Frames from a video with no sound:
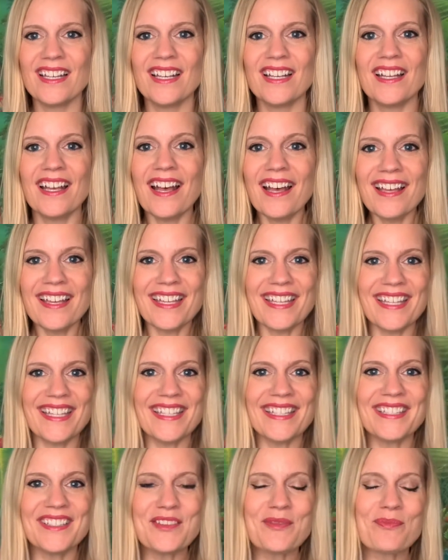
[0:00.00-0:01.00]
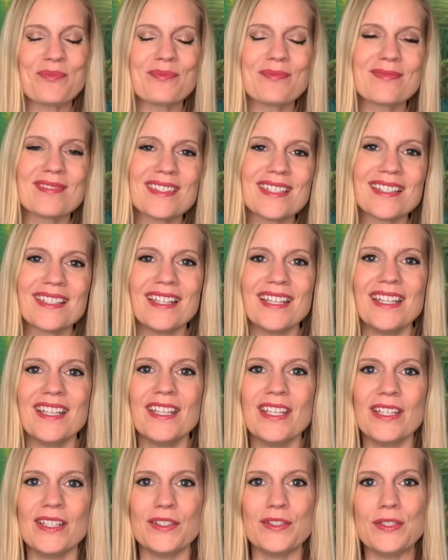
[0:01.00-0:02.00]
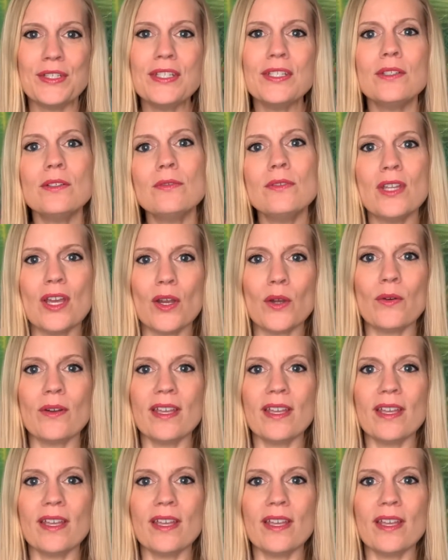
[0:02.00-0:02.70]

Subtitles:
Hi! Do you know